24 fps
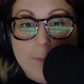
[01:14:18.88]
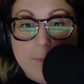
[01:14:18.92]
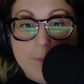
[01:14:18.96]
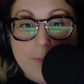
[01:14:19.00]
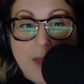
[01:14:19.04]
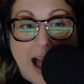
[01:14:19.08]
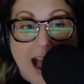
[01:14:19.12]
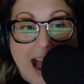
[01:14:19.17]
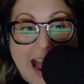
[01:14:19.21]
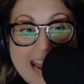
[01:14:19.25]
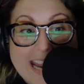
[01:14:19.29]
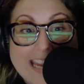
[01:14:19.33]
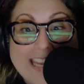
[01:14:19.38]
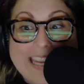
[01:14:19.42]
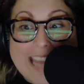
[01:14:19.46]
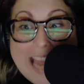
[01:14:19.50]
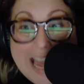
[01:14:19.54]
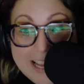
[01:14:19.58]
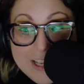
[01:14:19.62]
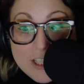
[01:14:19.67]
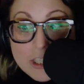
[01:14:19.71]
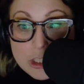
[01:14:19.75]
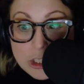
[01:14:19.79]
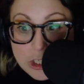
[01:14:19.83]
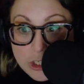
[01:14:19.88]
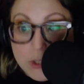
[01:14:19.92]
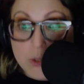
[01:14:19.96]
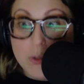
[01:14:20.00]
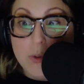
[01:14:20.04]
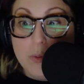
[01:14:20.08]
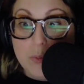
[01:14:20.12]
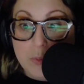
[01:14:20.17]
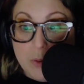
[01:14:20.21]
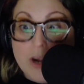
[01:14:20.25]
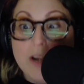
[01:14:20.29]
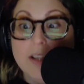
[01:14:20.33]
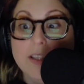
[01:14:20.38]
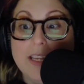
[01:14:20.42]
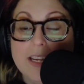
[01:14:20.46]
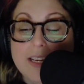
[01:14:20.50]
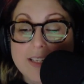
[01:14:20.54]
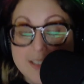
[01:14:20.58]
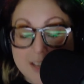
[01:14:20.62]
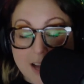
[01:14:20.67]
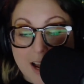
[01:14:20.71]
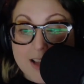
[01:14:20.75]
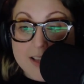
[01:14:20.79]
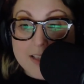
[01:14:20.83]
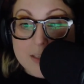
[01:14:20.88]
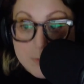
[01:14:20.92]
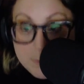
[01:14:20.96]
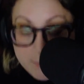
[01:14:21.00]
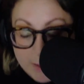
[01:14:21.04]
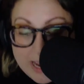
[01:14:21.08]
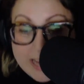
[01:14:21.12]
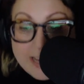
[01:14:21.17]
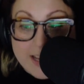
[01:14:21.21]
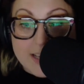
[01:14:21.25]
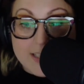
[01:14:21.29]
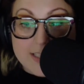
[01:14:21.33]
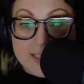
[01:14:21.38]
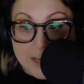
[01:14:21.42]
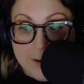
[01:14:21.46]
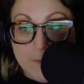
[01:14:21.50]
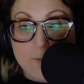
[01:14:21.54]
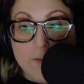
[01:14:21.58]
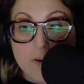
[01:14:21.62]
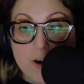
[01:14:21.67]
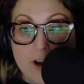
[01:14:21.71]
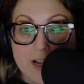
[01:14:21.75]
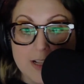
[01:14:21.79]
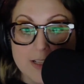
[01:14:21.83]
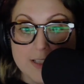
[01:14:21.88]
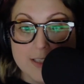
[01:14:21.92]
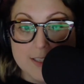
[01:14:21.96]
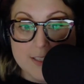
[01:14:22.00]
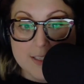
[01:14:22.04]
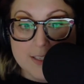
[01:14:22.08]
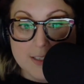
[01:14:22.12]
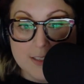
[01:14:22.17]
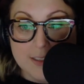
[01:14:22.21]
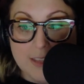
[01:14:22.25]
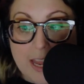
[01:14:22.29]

I get to really does make a difference.